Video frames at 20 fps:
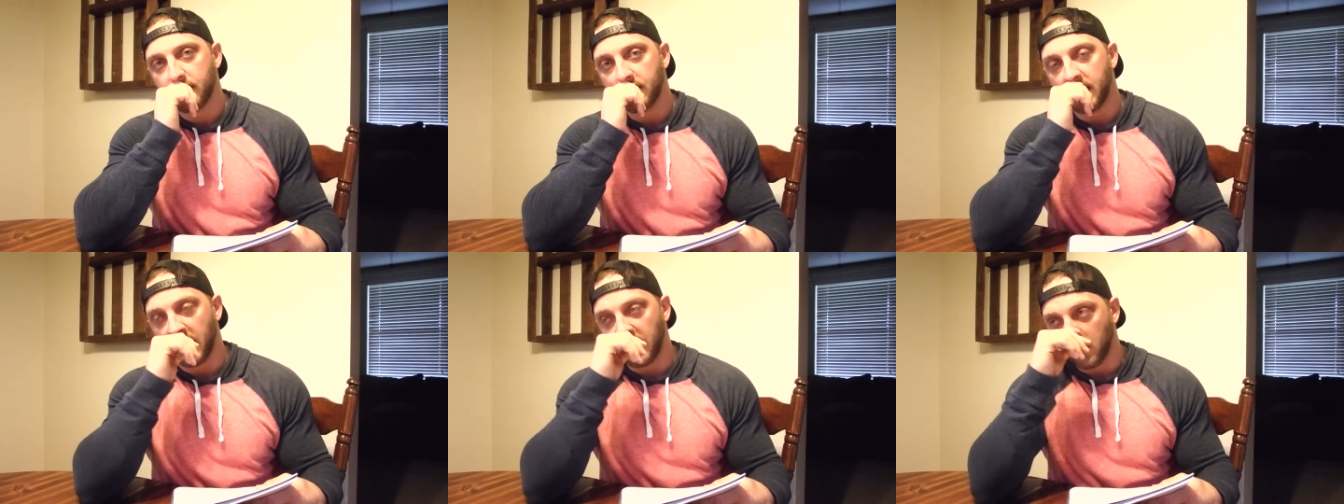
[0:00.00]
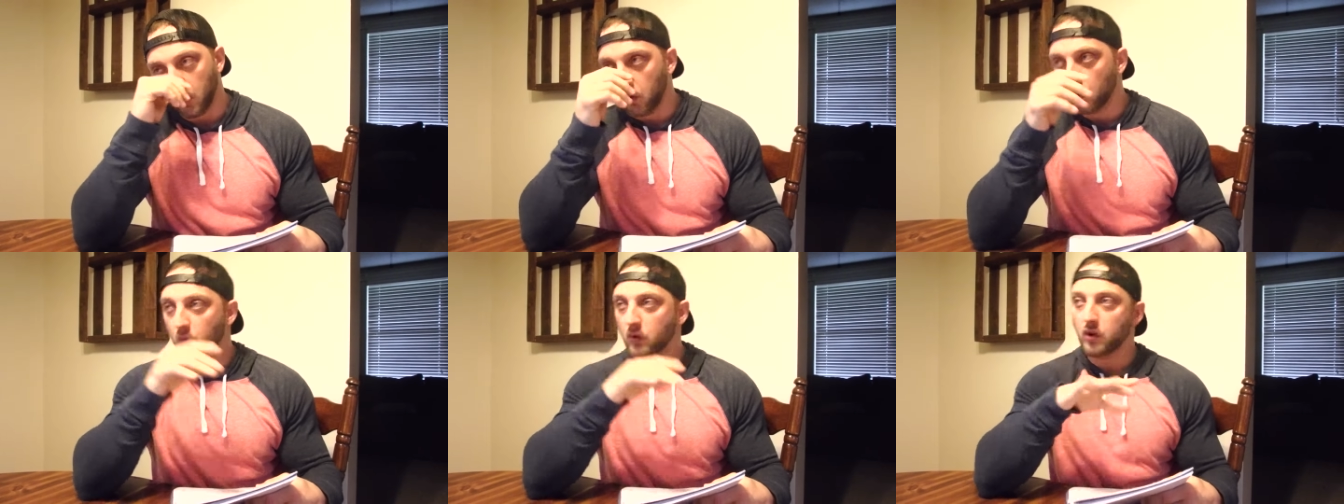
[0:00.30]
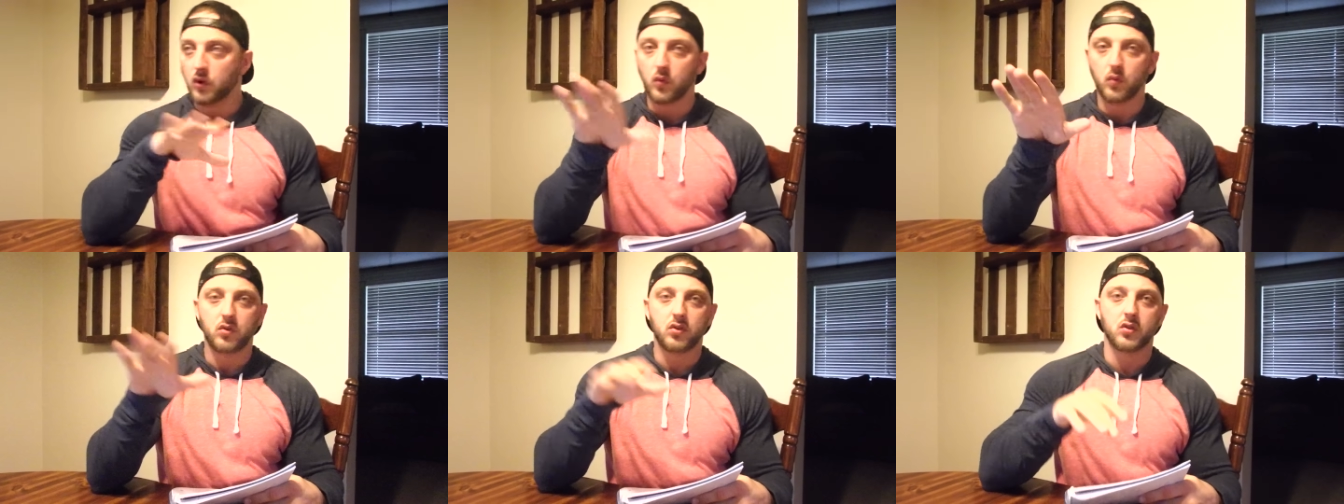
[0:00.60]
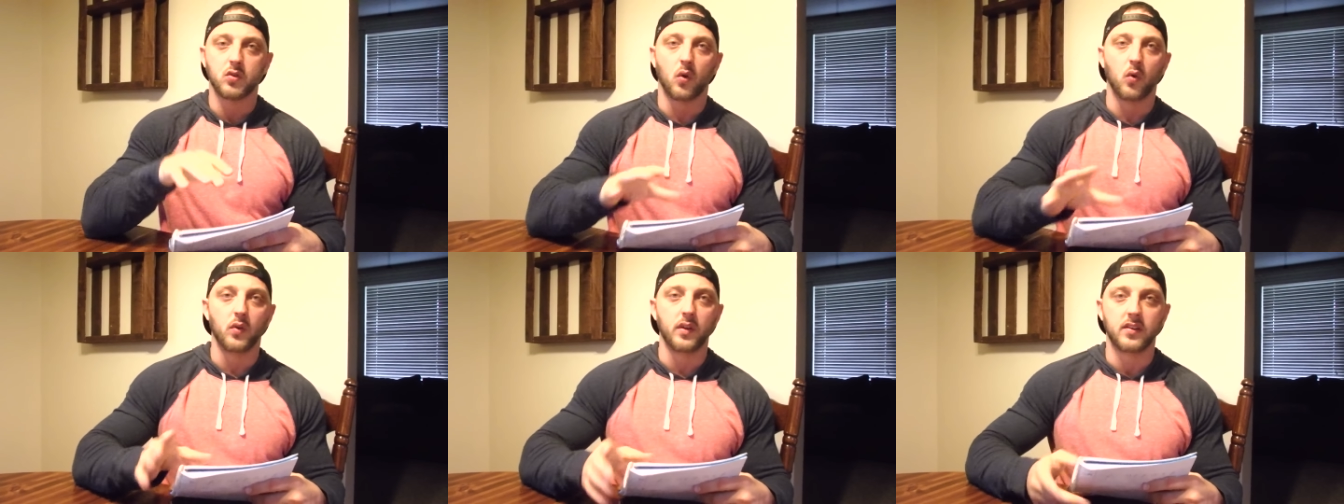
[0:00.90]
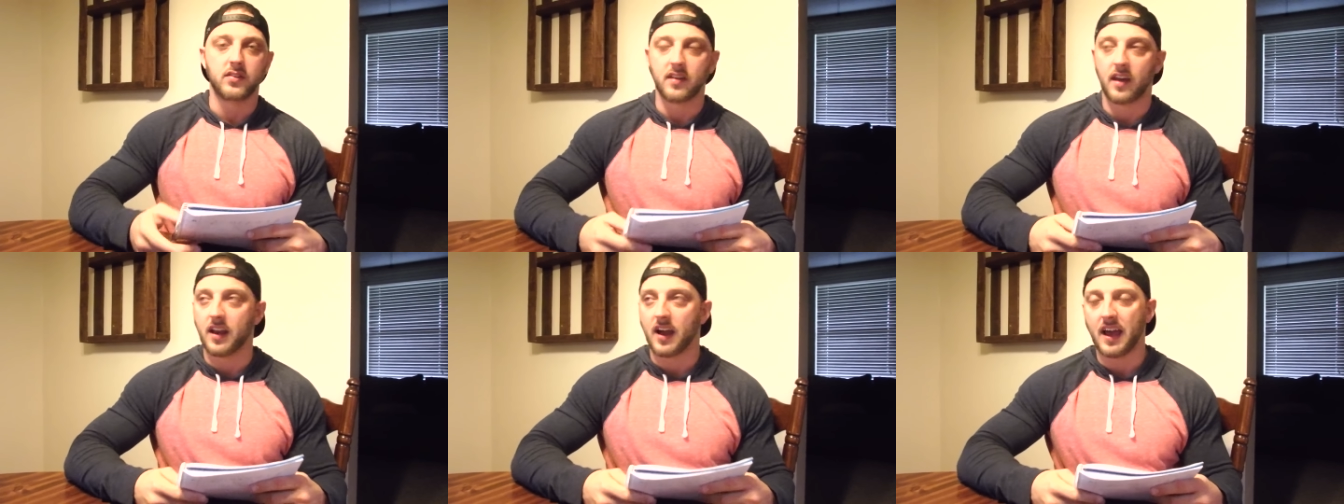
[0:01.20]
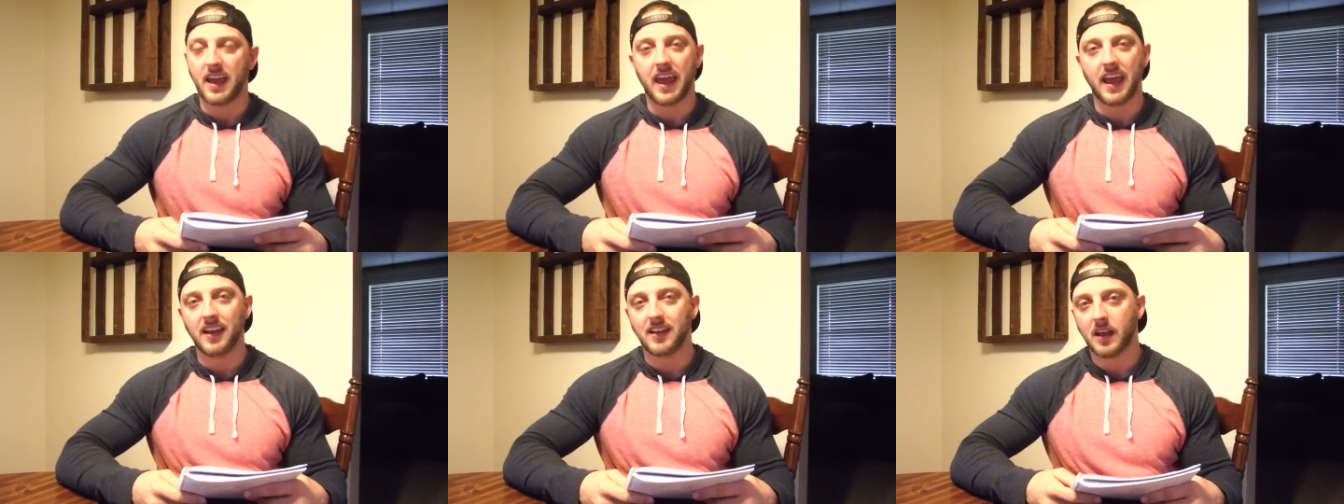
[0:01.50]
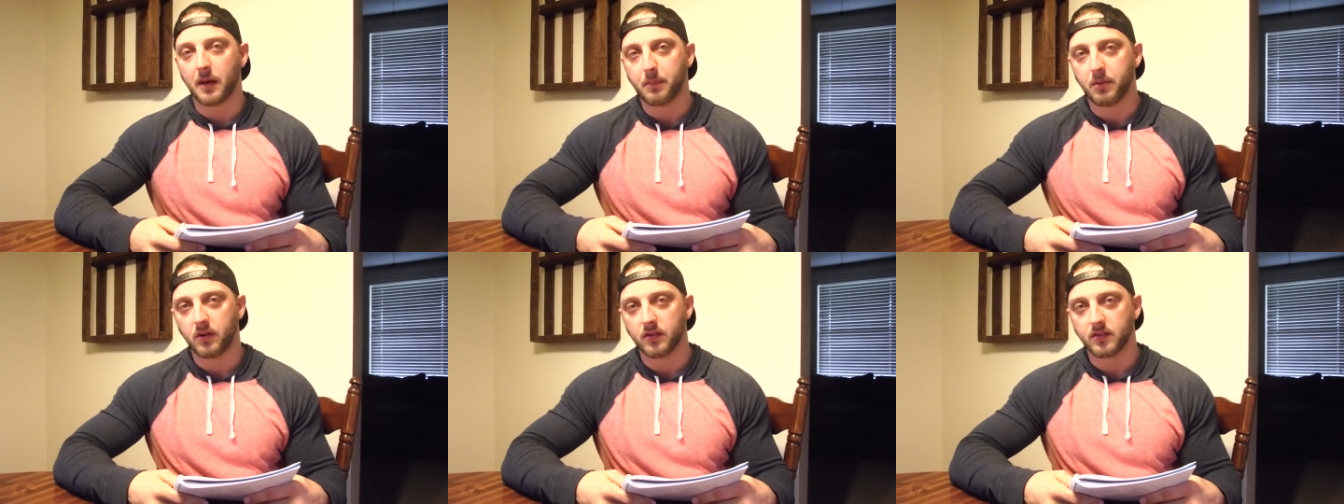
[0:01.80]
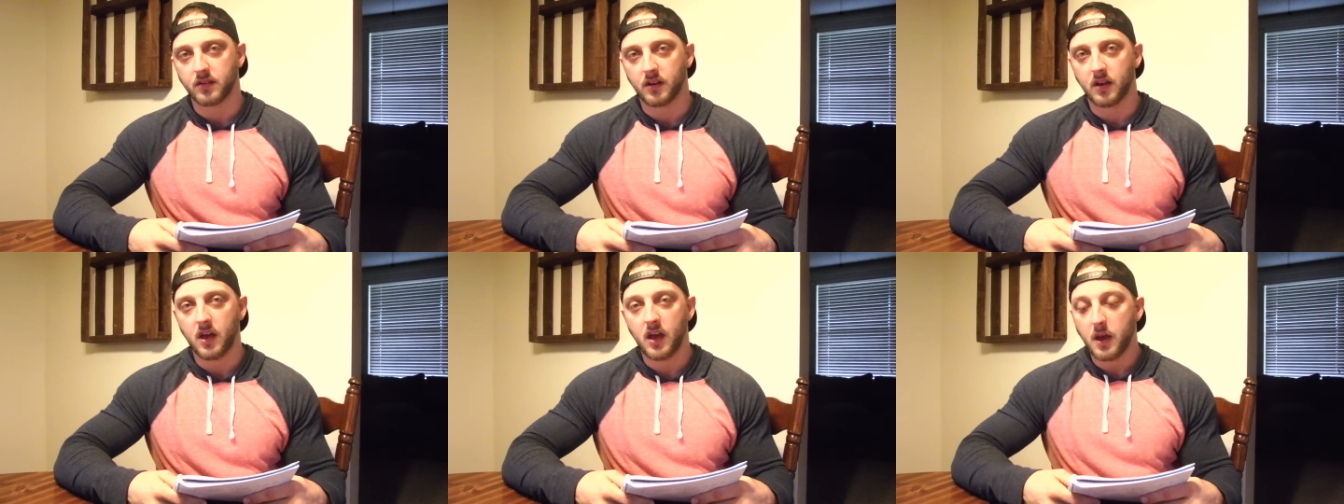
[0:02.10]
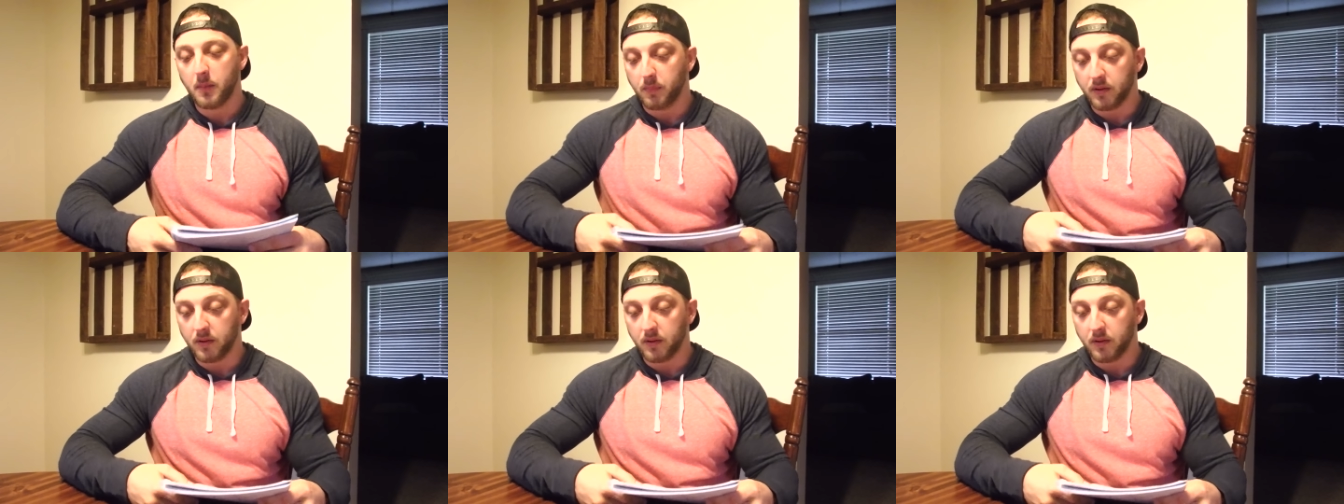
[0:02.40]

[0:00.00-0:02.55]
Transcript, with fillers: That you solely said, I hate that person.